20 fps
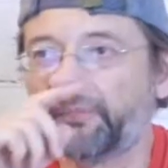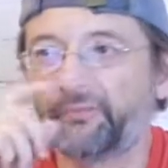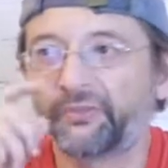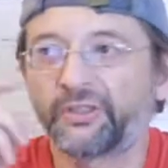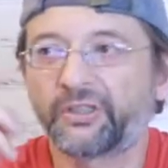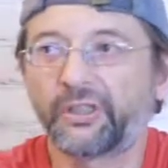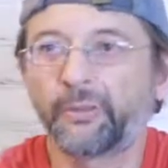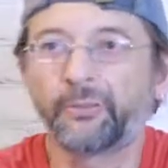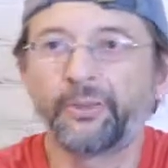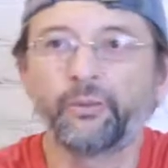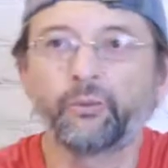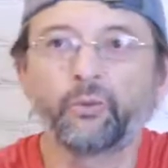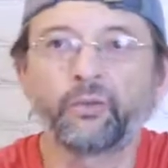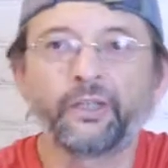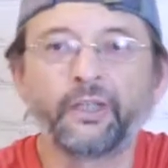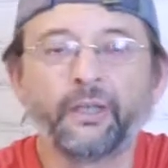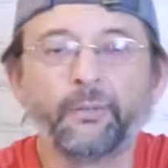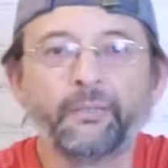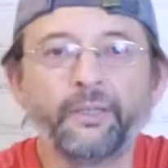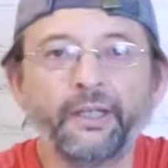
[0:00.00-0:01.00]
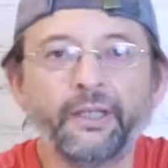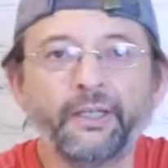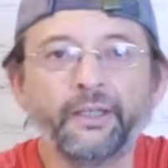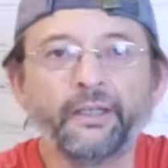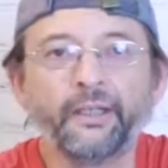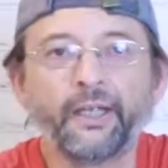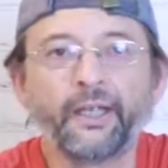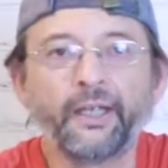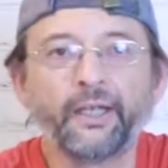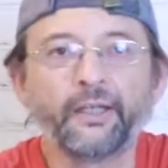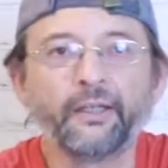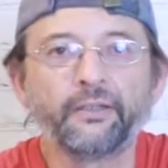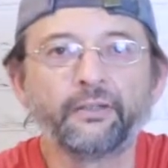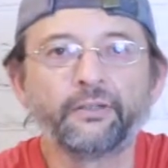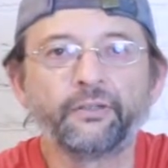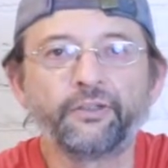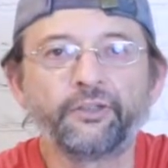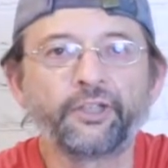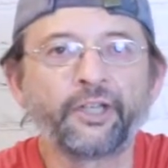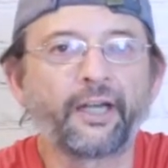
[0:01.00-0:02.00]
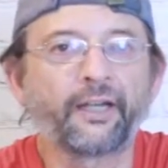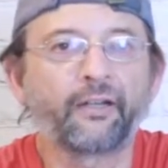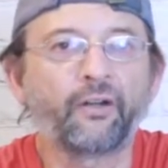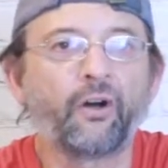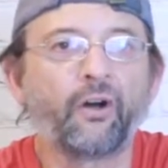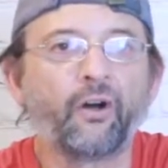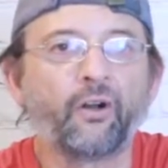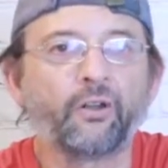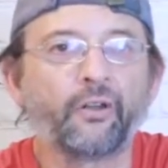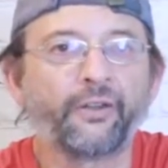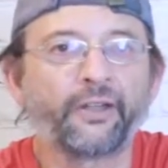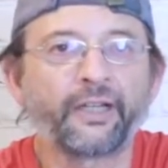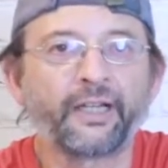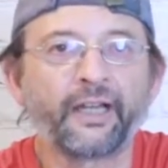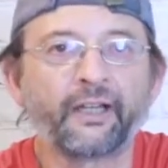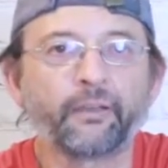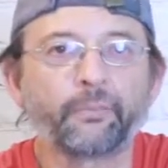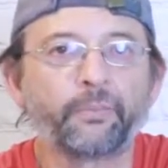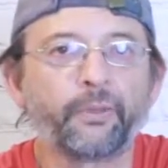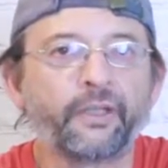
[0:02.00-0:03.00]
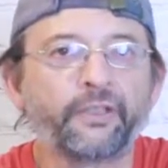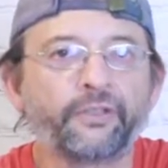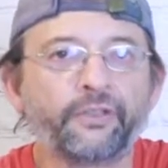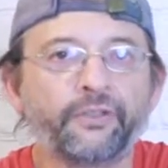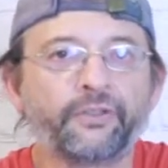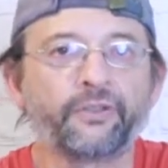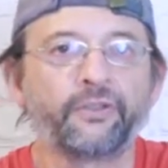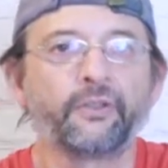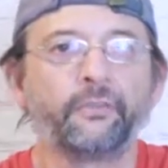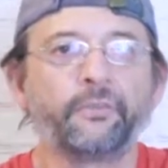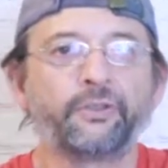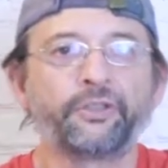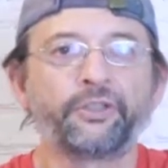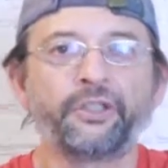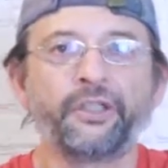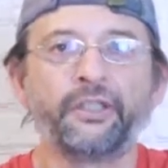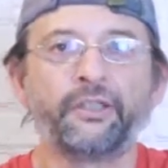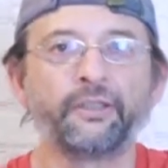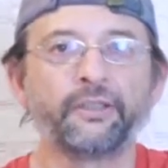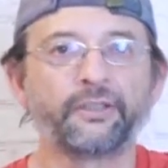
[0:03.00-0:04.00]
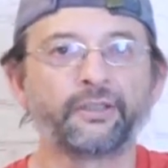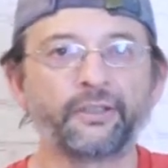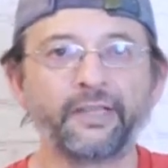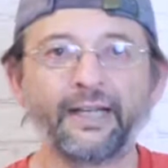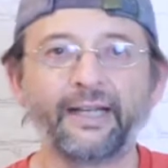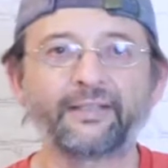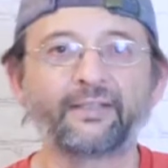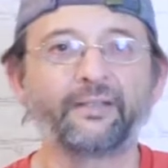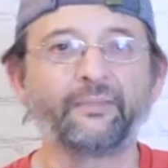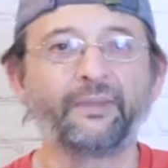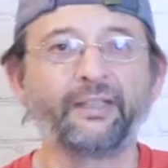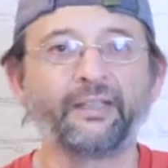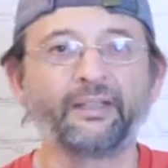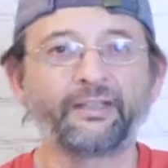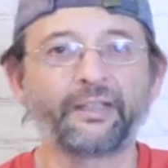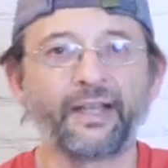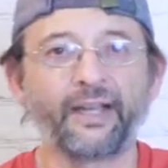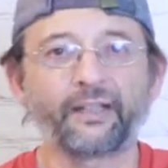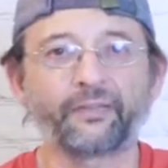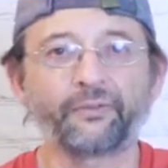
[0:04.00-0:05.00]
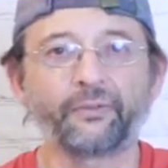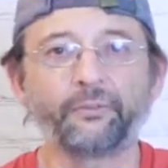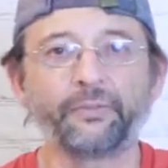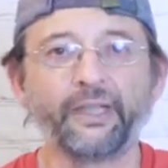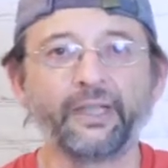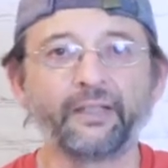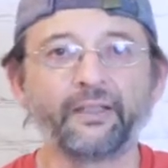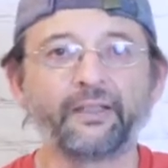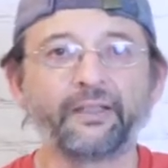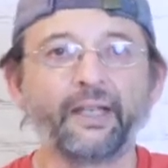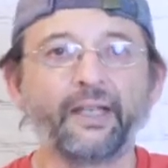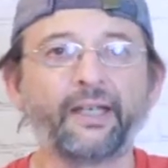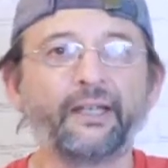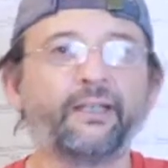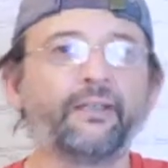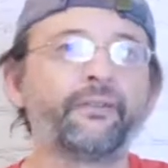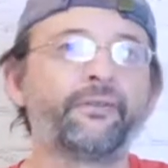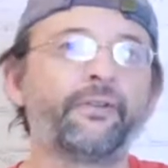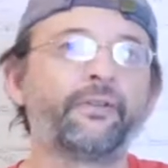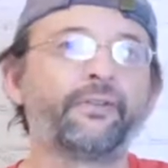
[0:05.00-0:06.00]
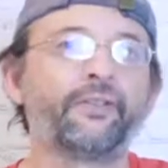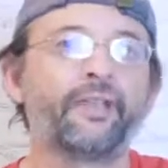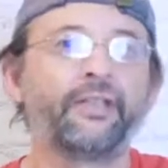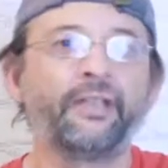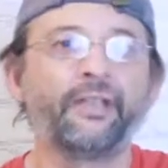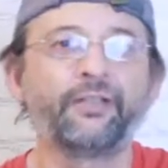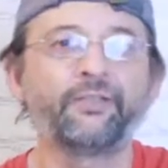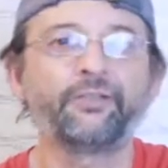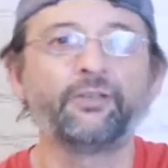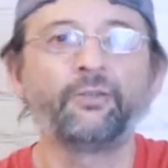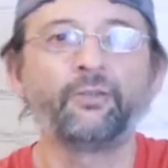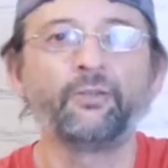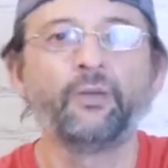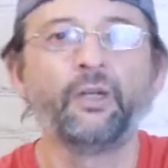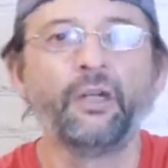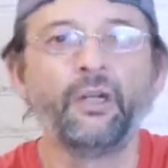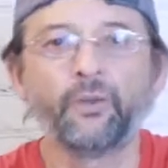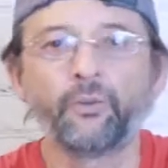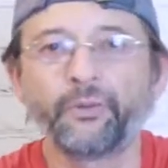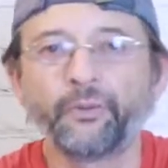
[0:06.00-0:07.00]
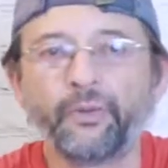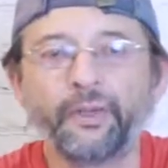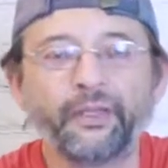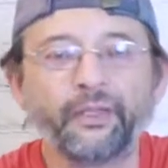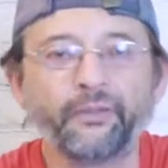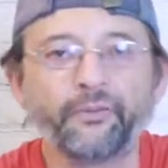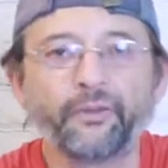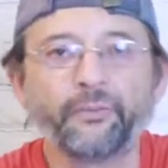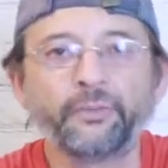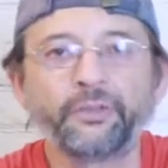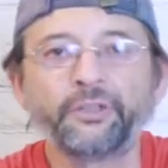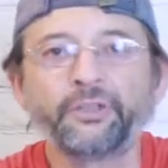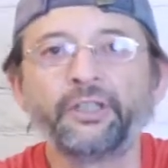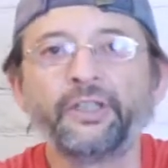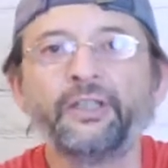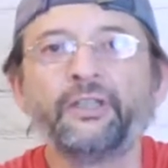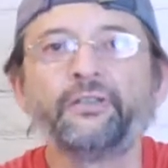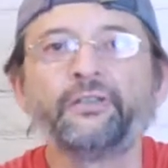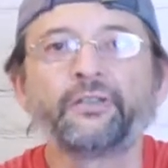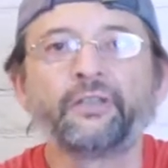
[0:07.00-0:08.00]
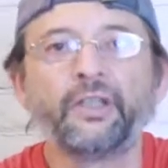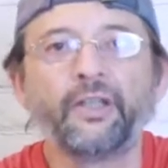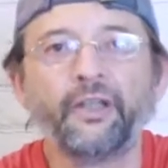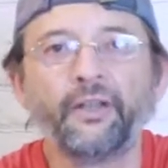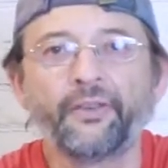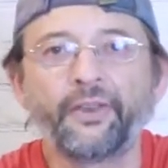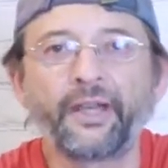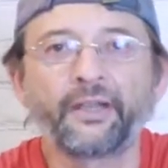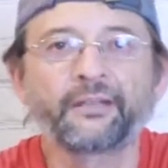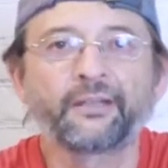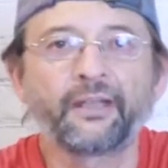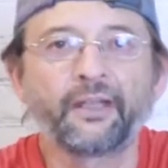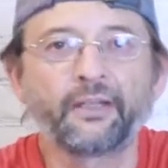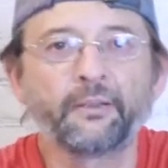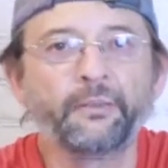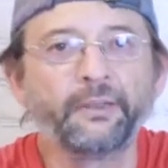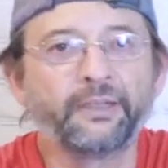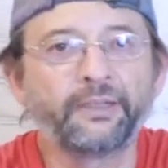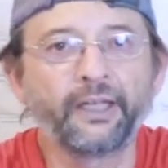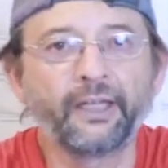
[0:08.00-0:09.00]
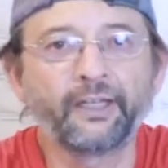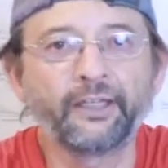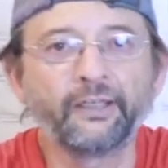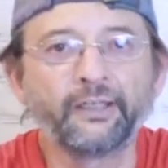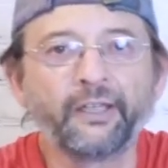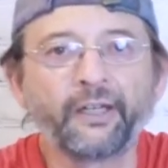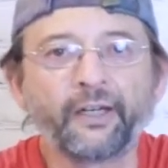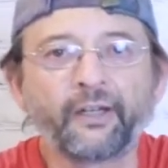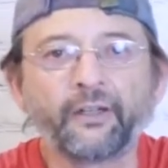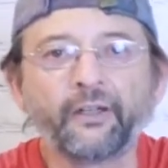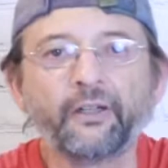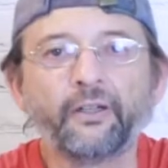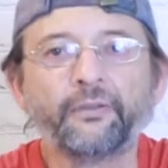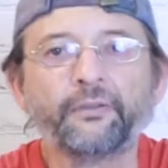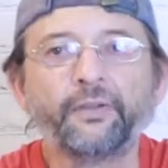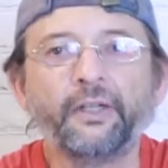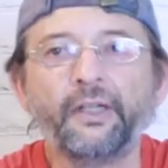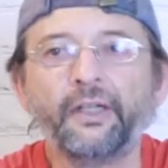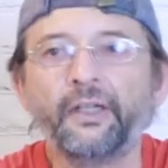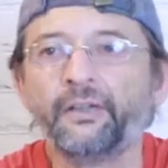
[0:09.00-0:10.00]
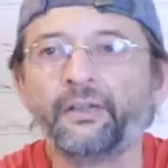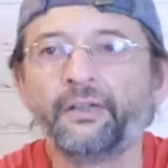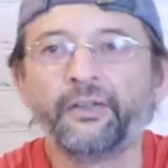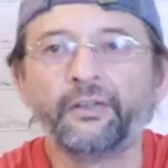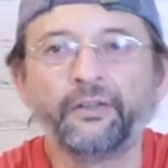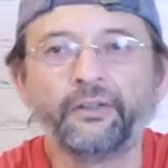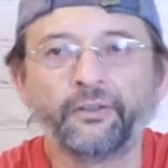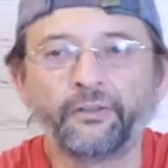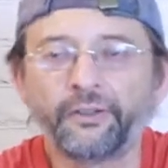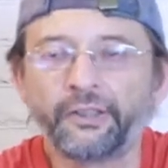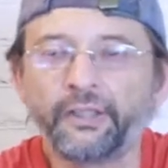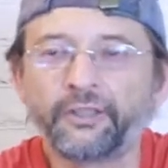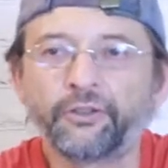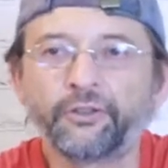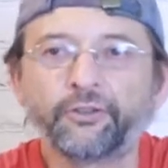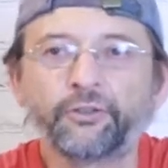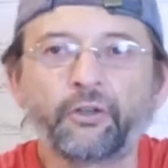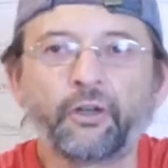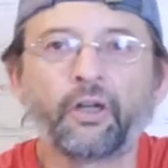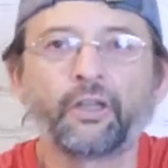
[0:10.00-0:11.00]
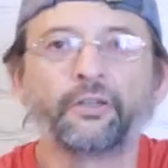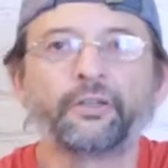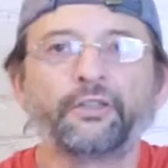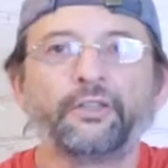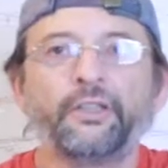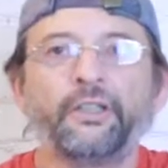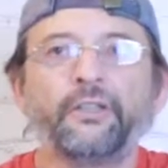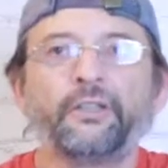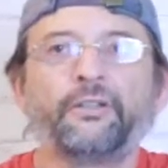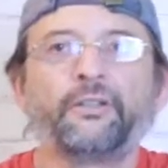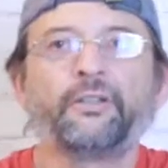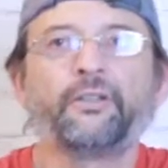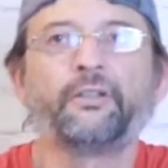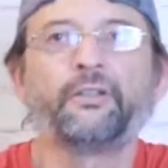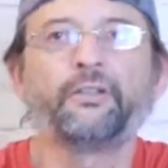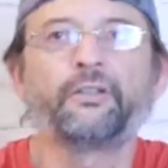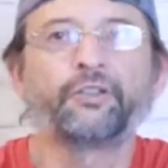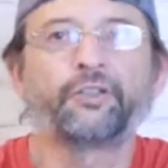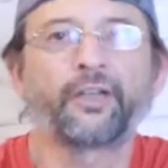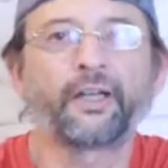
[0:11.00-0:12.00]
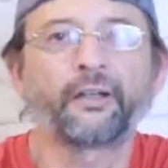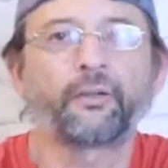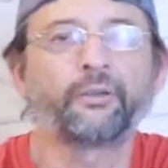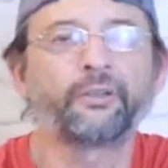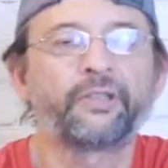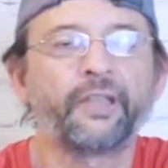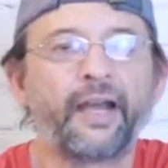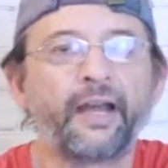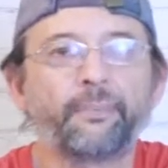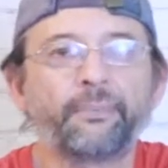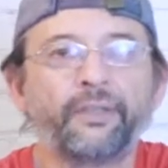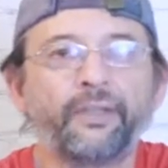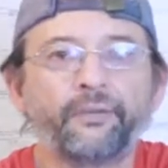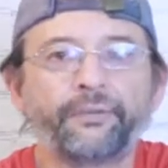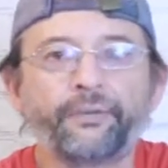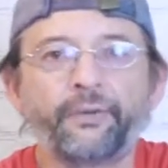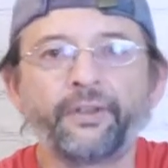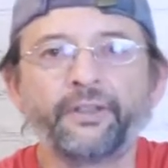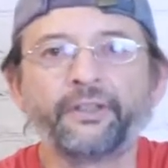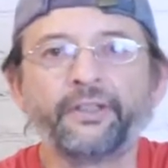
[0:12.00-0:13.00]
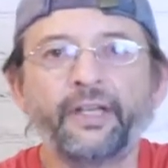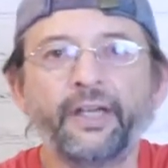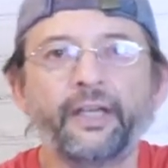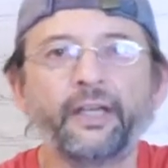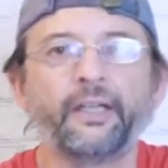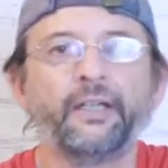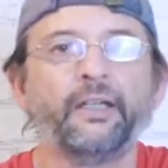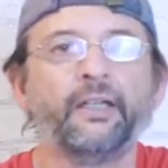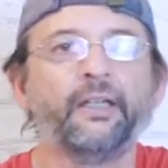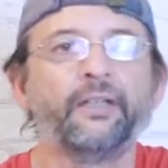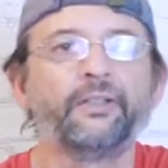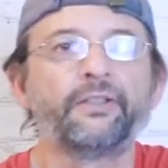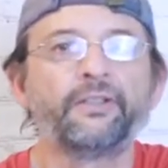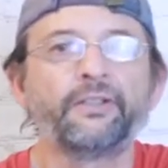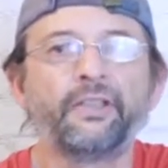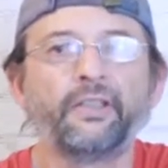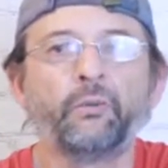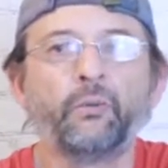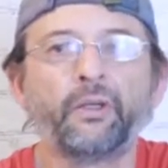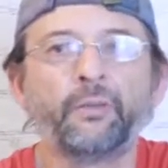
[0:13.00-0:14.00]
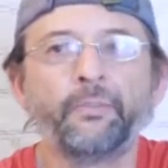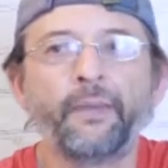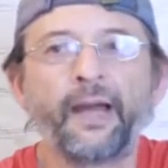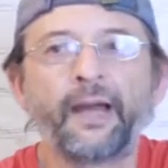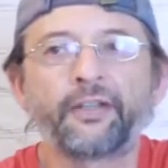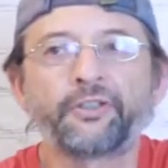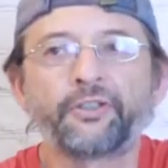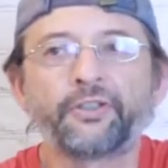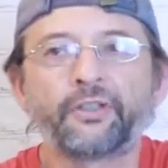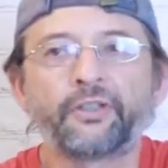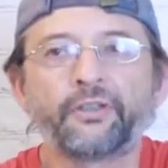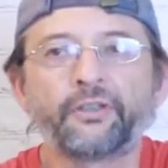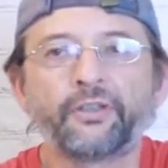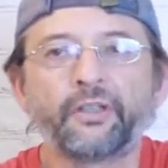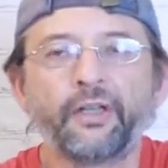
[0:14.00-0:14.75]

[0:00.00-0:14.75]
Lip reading: Somebody will come in and check all of the calibrations in the machine, because it has to be exact from day to day. And if there's any issue with any of the machines, that's got to be taken care of. You know, you get the draw sheets, check what's happening for the day, see what matches,